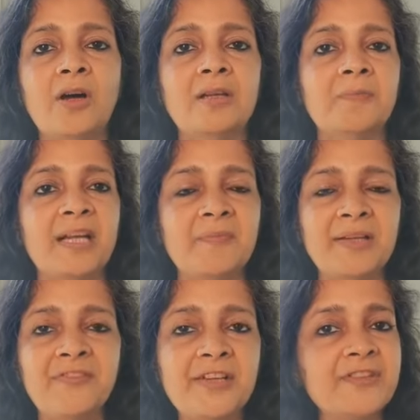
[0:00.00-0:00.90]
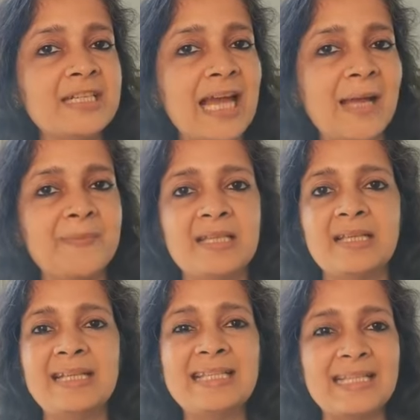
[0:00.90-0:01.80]
on one of my favorite apps
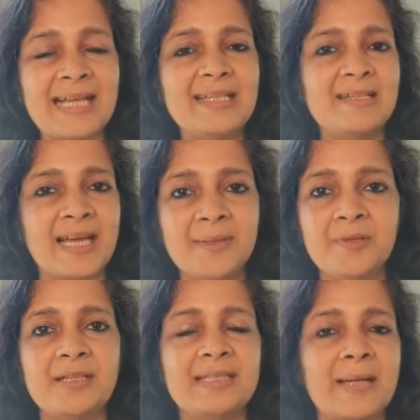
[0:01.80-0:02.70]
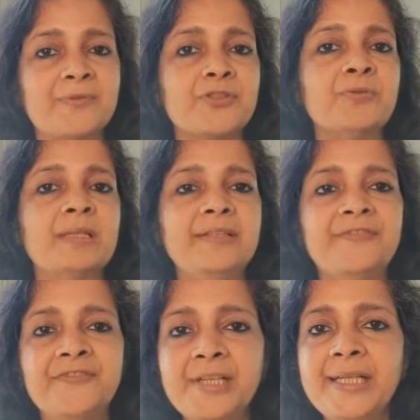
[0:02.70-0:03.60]
is Insight Timer. It's absolutely
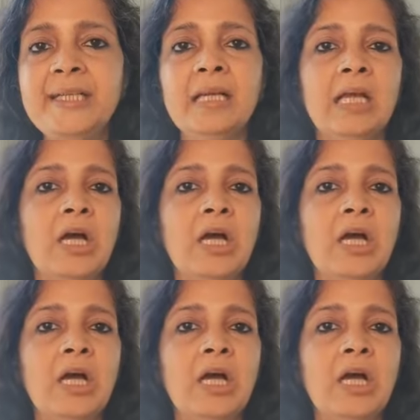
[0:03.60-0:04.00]
free.